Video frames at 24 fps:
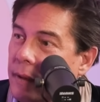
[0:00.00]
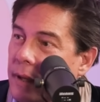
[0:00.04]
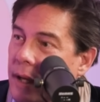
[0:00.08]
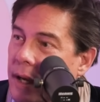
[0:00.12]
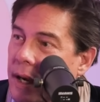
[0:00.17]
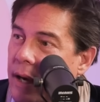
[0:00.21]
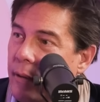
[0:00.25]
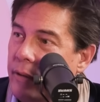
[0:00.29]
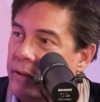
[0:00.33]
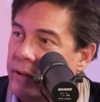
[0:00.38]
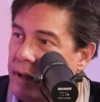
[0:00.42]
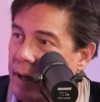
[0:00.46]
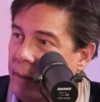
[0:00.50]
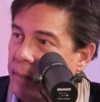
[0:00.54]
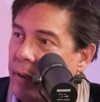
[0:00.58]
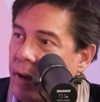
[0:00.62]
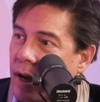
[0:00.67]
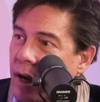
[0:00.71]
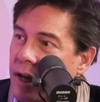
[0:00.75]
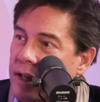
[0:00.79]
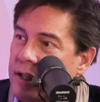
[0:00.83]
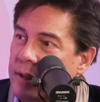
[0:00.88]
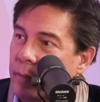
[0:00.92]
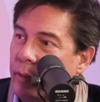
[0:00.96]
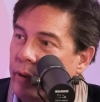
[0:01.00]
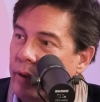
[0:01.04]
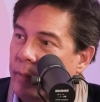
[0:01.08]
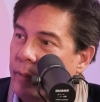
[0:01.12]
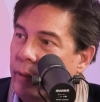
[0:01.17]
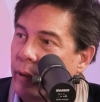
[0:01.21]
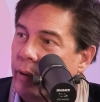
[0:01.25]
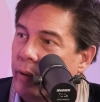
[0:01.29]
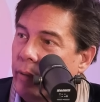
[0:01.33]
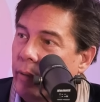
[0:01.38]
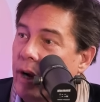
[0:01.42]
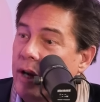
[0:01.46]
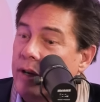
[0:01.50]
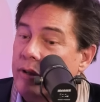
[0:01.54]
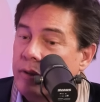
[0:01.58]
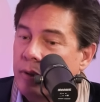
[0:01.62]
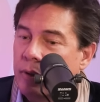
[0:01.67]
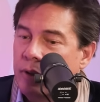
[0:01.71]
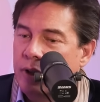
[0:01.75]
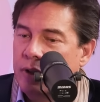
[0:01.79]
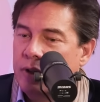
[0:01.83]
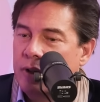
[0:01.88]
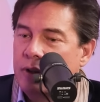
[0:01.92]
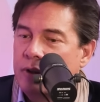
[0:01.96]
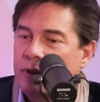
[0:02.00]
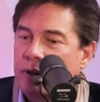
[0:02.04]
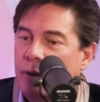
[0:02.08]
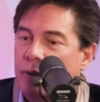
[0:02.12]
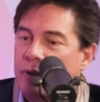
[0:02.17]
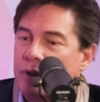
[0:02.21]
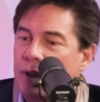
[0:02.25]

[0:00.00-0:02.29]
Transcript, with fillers: How is that possible that both are right? So this is so